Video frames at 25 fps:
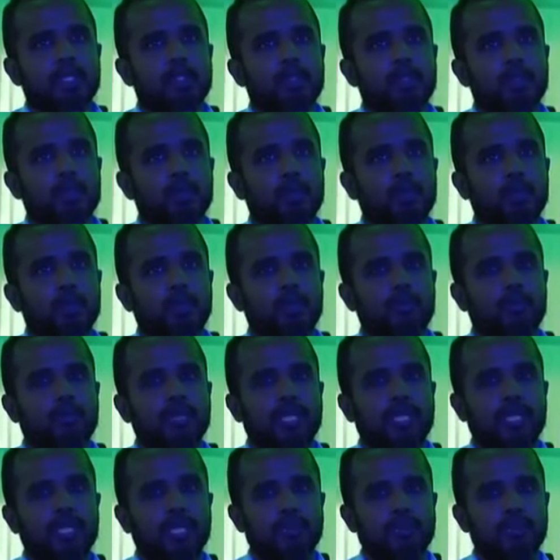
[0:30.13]
you
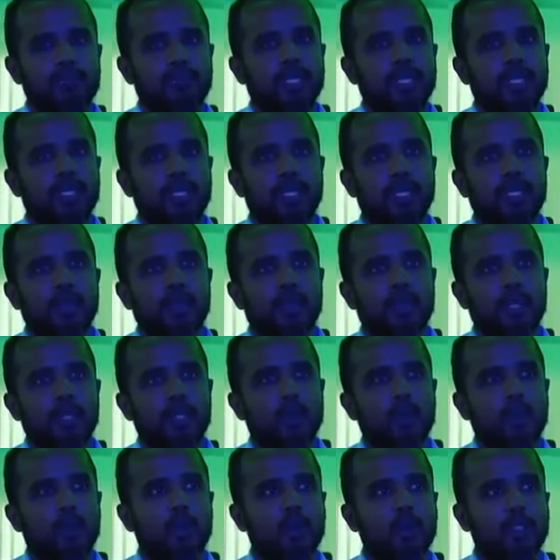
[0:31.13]
believe that
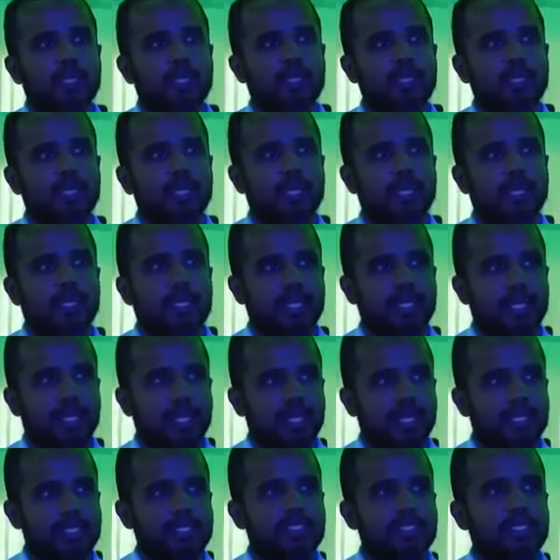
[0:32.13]
anyone holding an
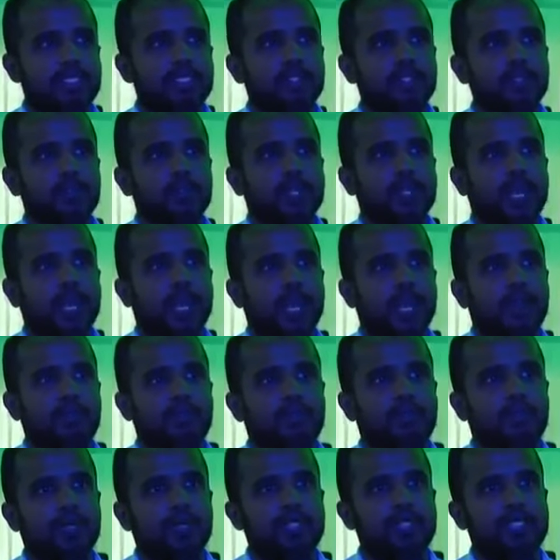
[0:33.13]
NIC should
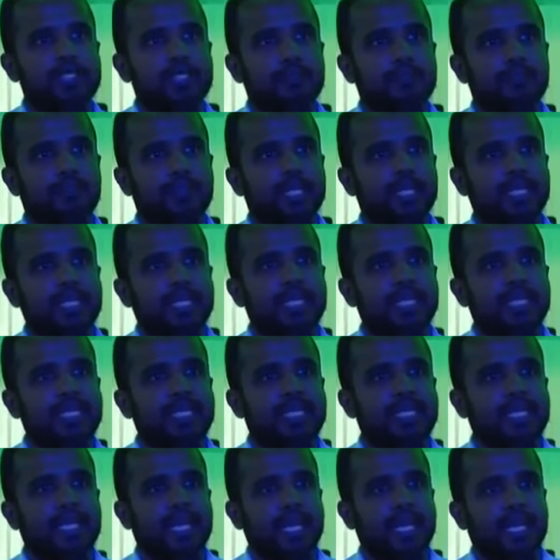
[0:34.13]
have a separate
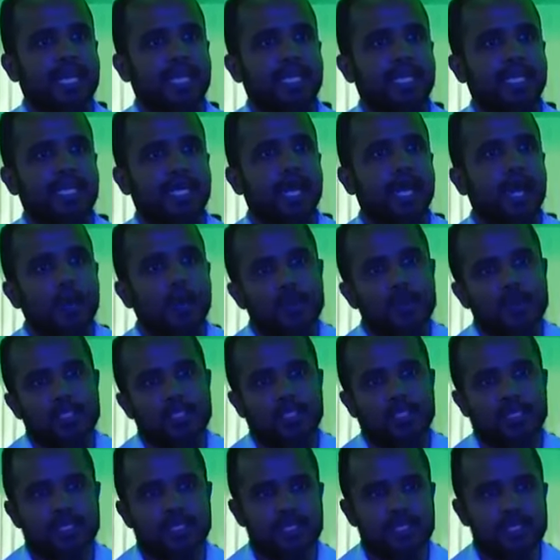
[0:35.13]
land and a
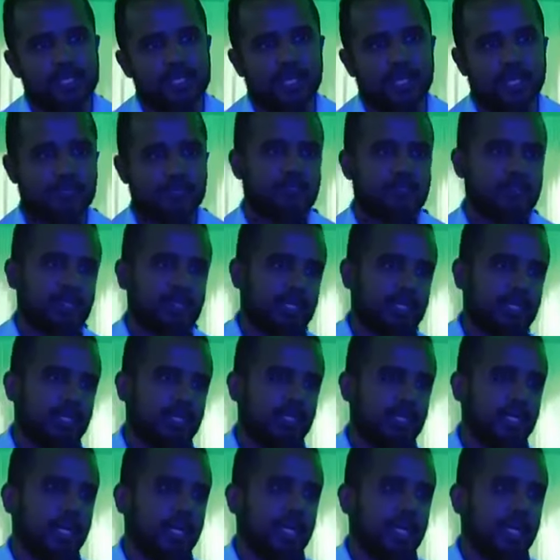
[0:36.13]
house in this country.